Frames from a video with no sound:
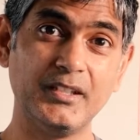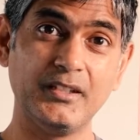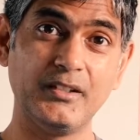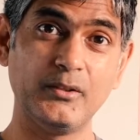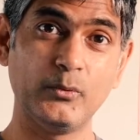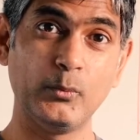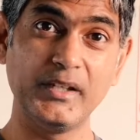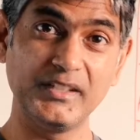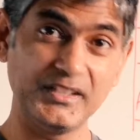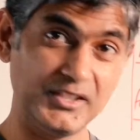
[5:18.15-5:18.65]

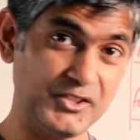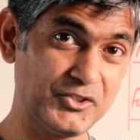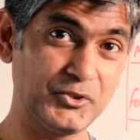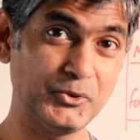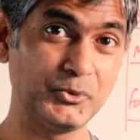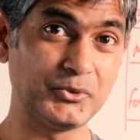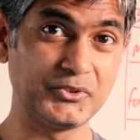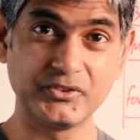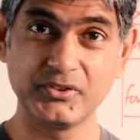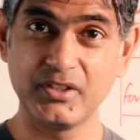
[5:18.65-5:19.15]
when he
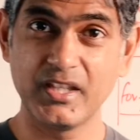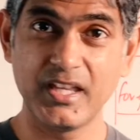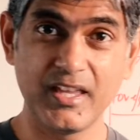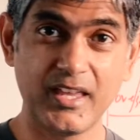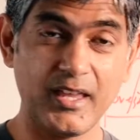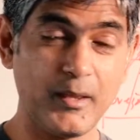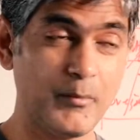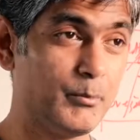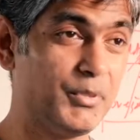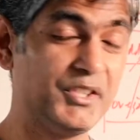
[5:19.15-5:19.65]
shoots.
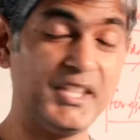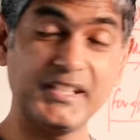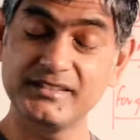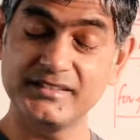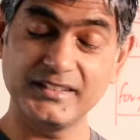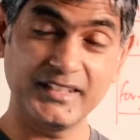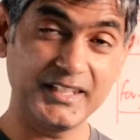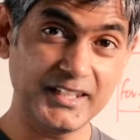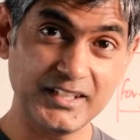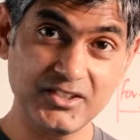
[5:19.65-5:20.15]
But
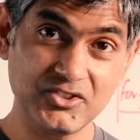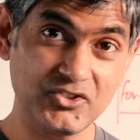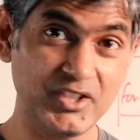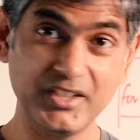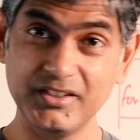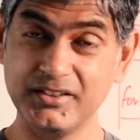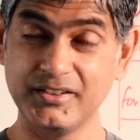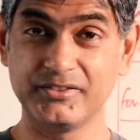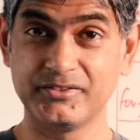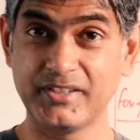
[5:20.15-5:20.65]
that's
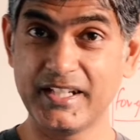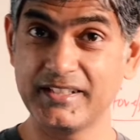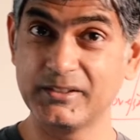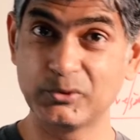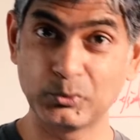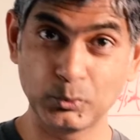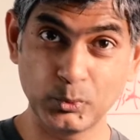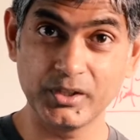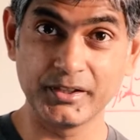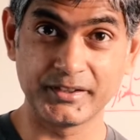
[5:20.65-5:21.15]
ingenious, right? It
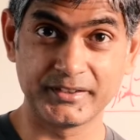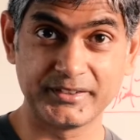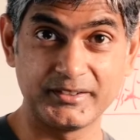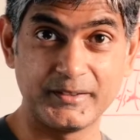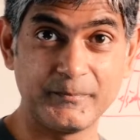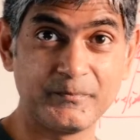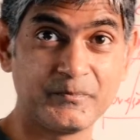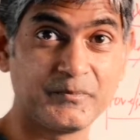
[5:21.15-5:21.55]
works.